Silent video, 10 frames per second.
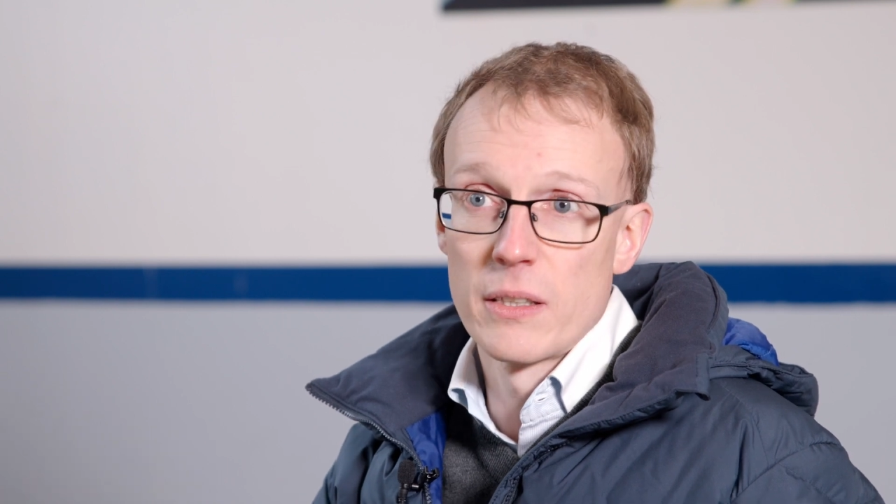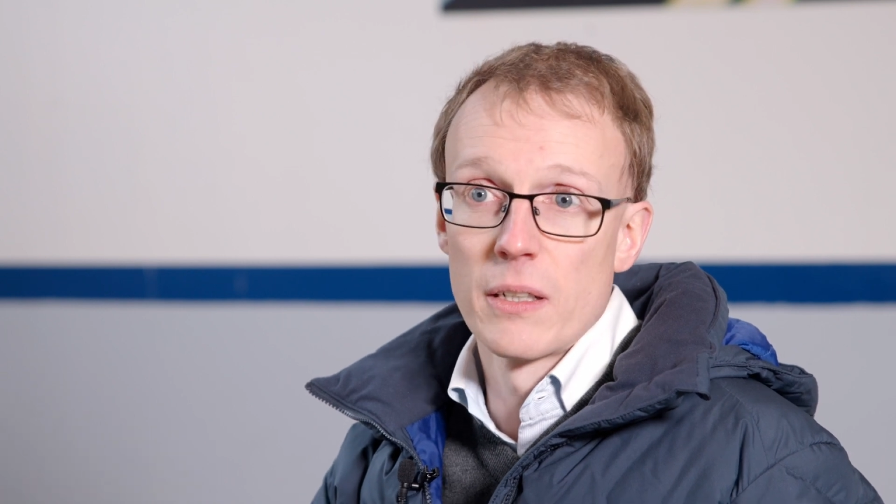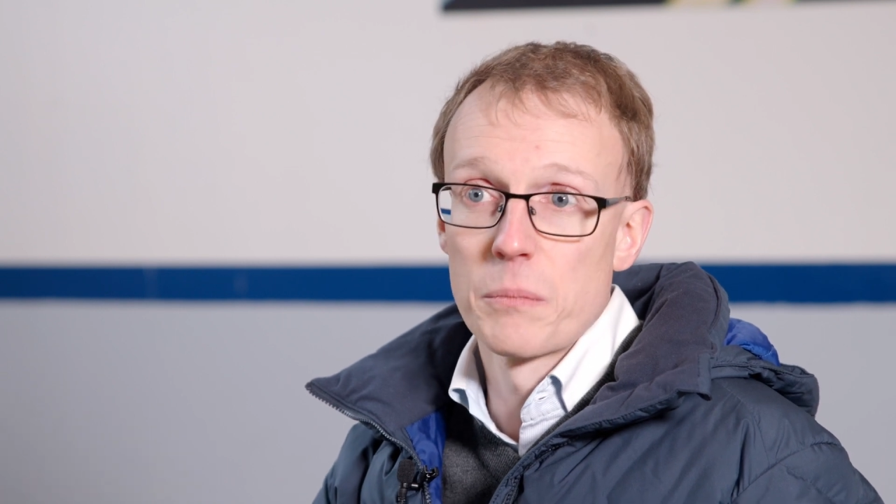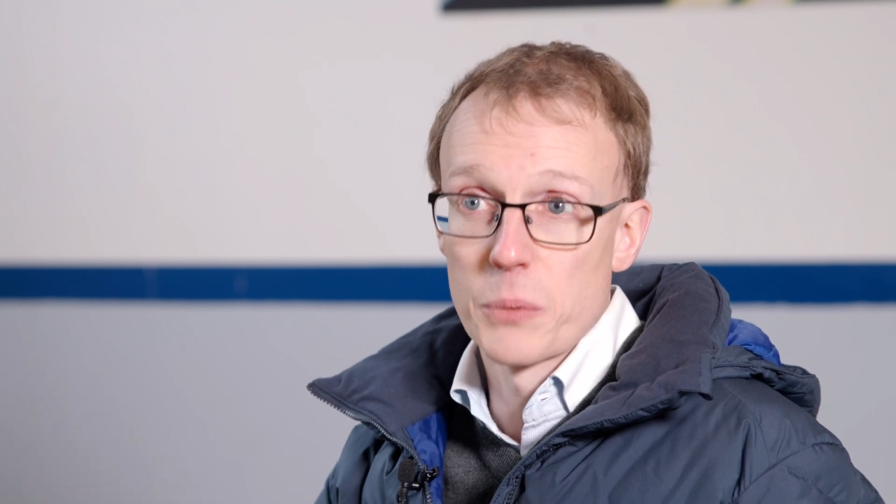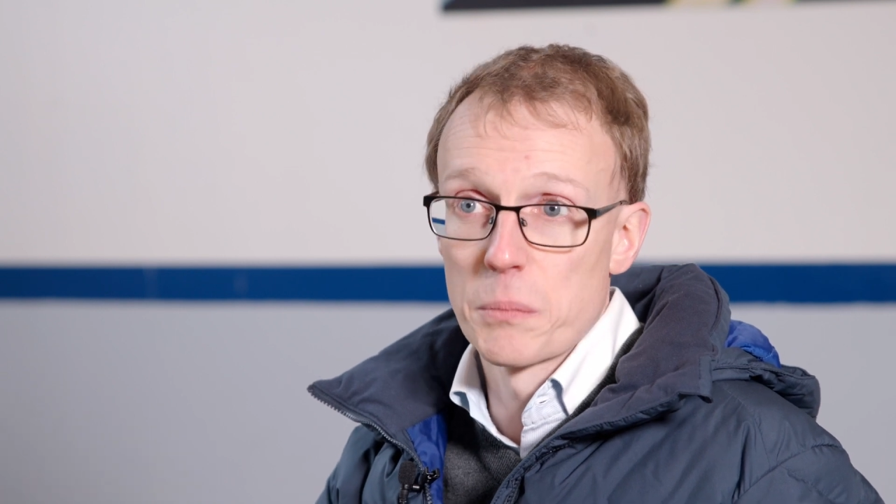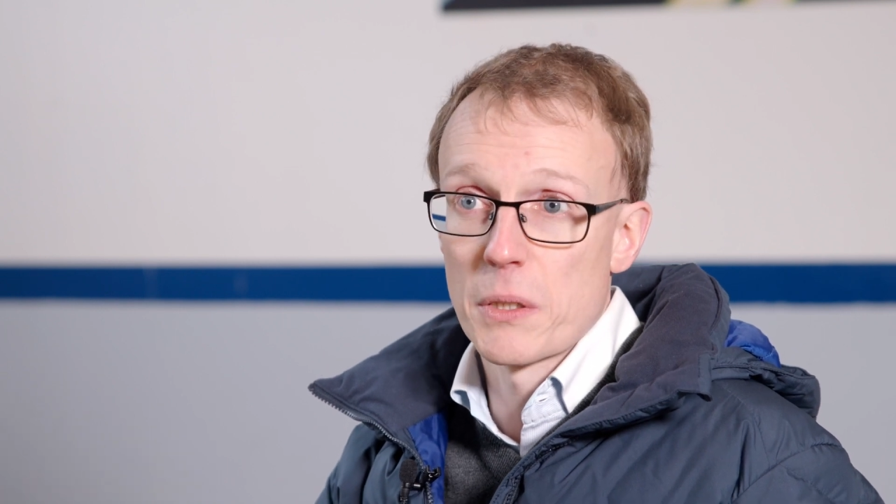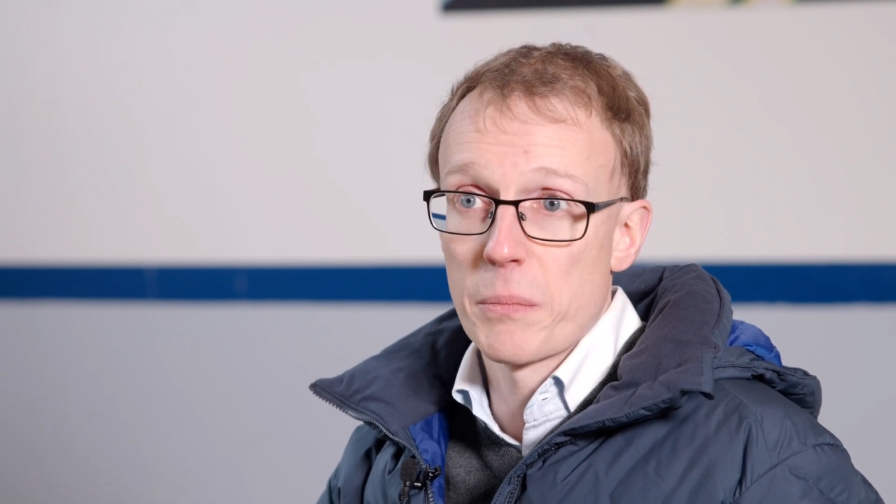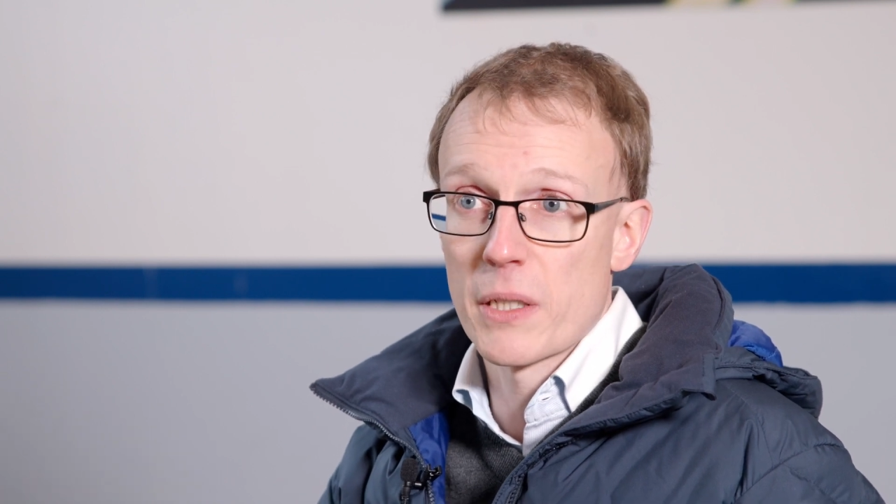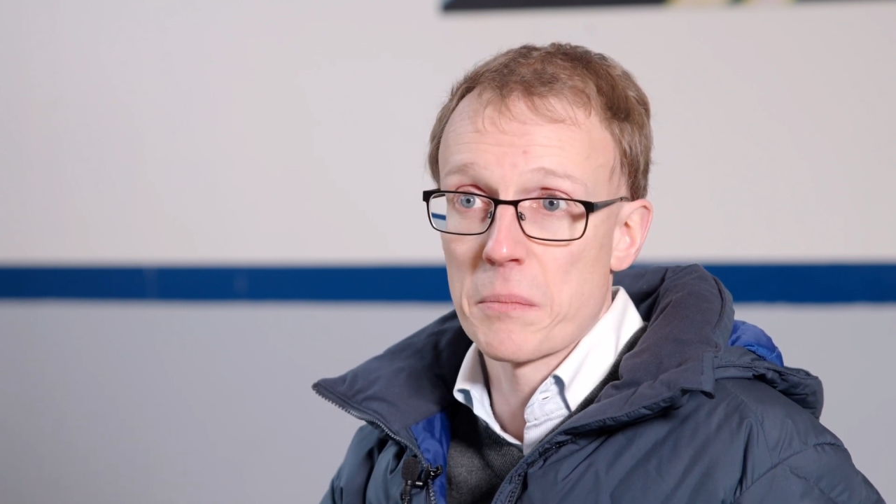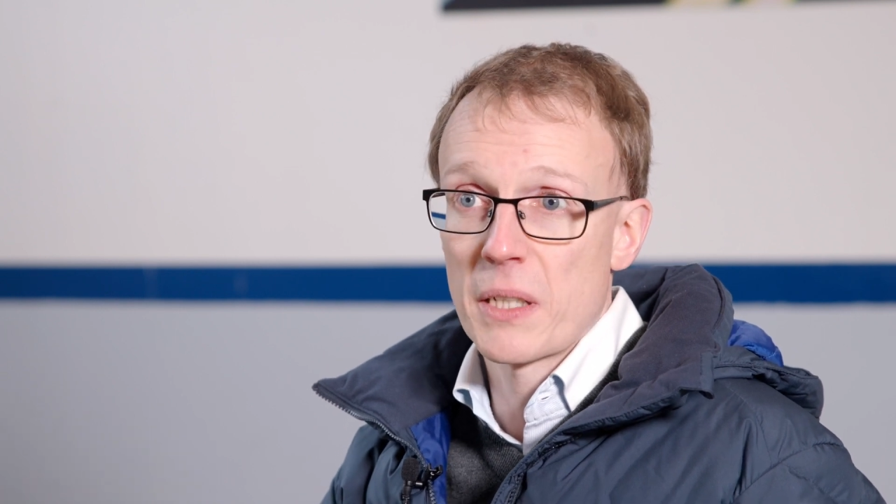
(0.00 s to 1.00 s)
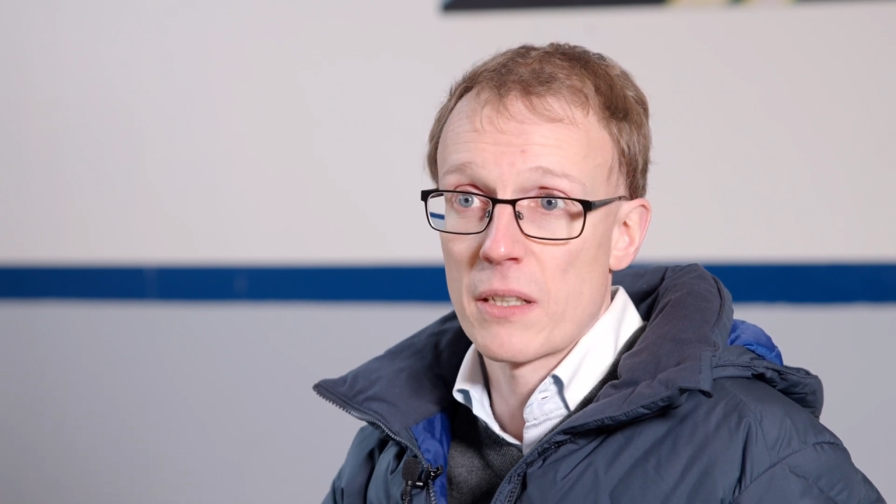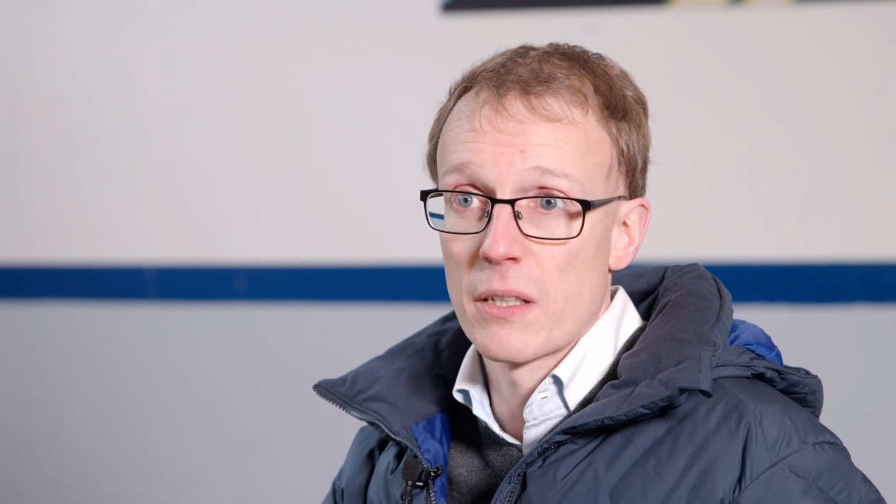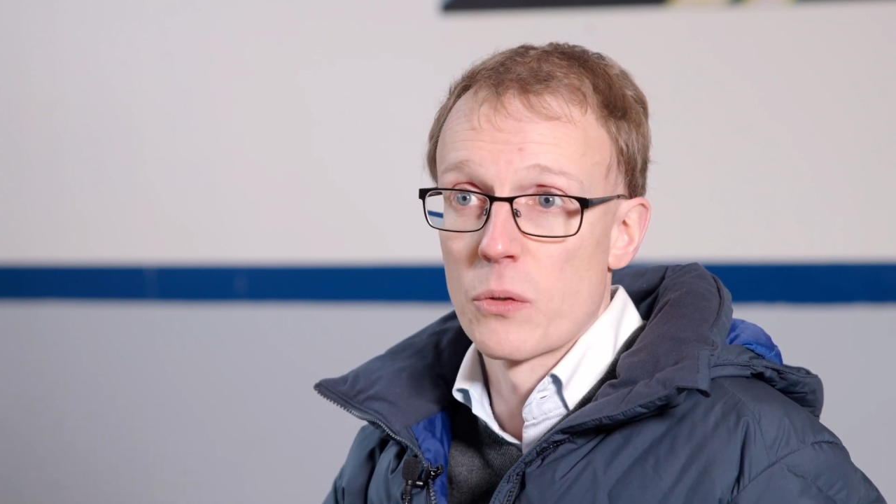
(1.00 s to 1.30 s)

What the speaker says: the proper permit,